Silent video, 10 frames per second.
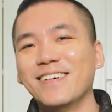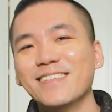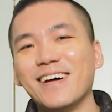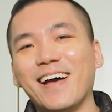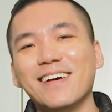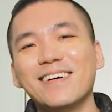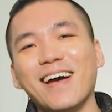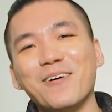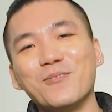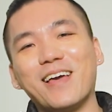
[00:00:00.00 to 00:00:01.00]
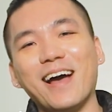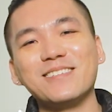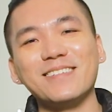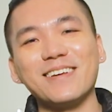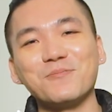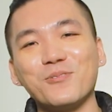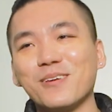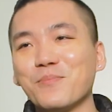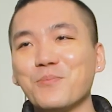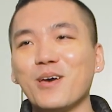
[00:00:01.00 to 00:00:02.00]
And we'll catch you next week.
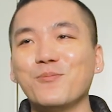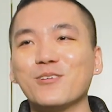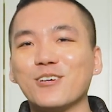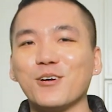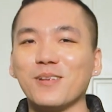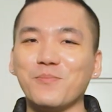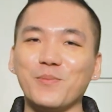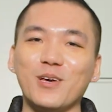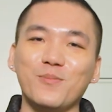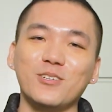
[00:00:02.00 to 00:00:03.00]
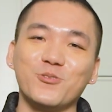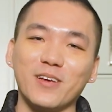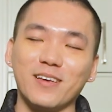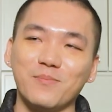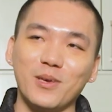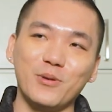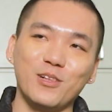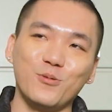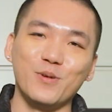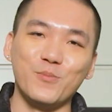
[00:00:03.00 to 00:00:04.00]
Maybe I'll be cooking, maybe I'll be drinking, maybe a
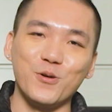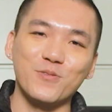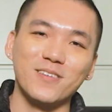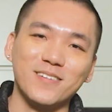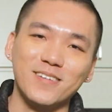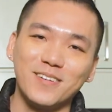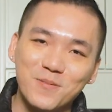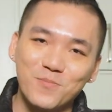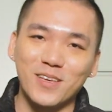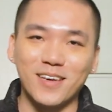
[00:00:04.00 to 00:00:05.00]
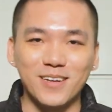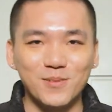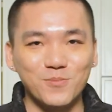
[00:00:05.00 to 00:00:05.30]
little bit of both. But yeah,